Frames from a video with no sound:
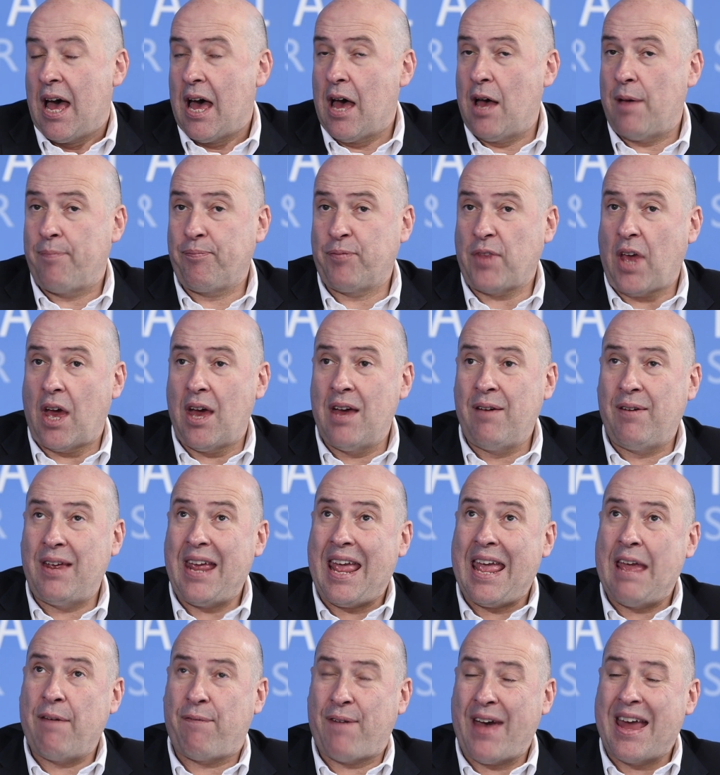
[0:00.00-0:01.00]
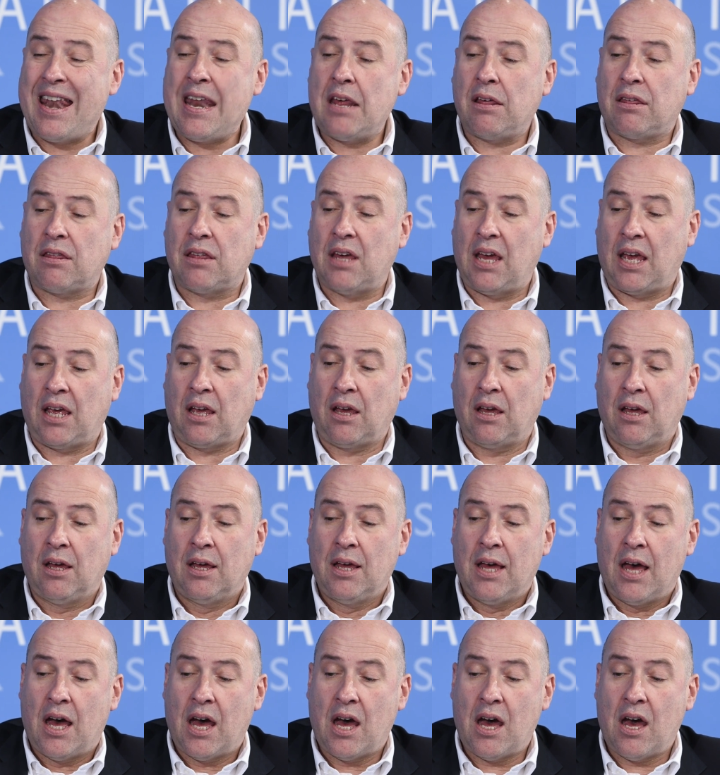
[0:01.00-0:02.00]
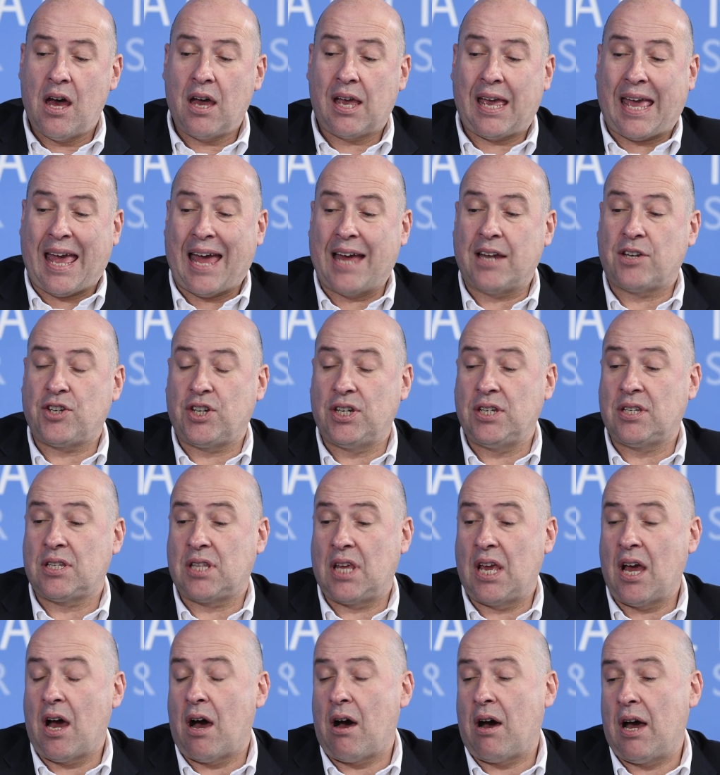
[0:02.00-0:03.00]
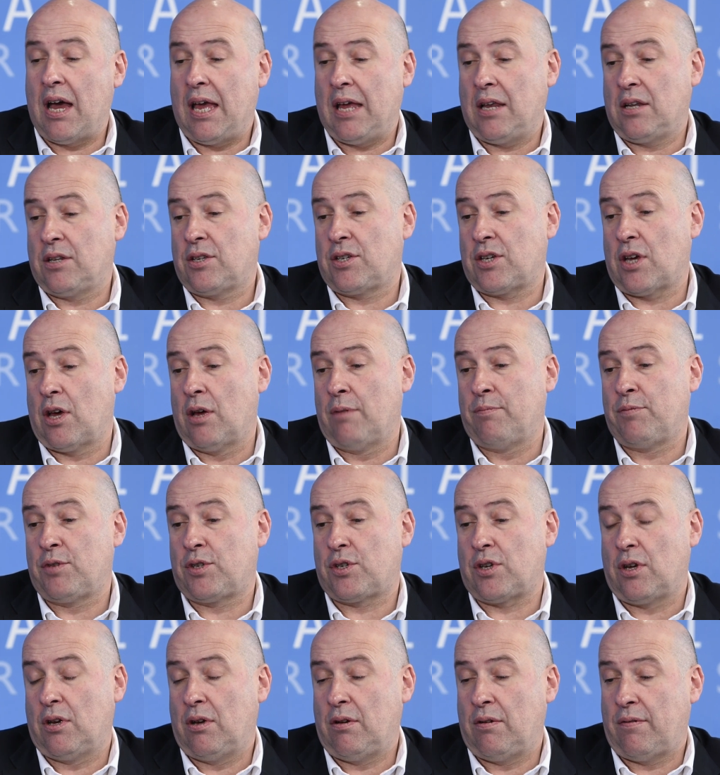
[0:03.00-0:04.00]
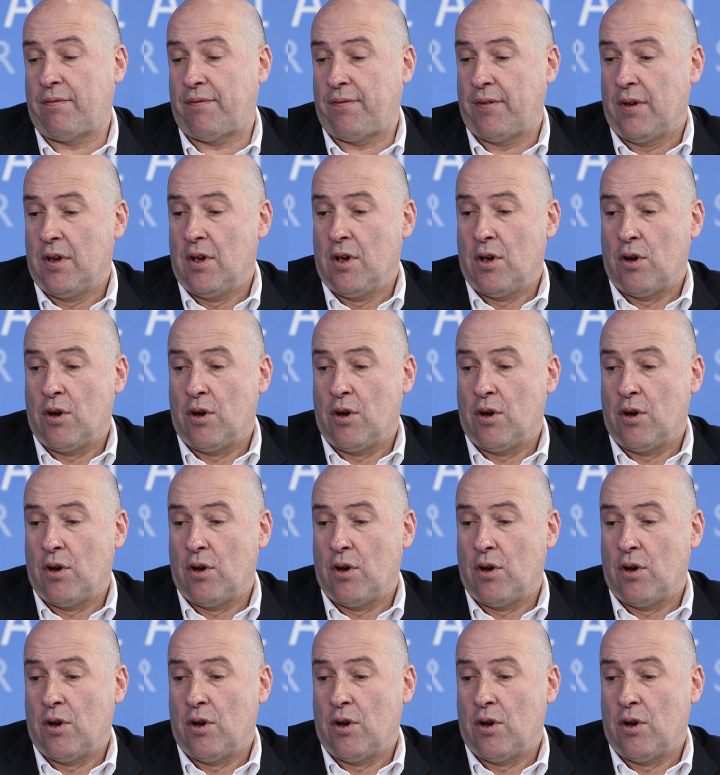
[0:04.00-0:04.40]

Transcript: If anything catches the eye in terms of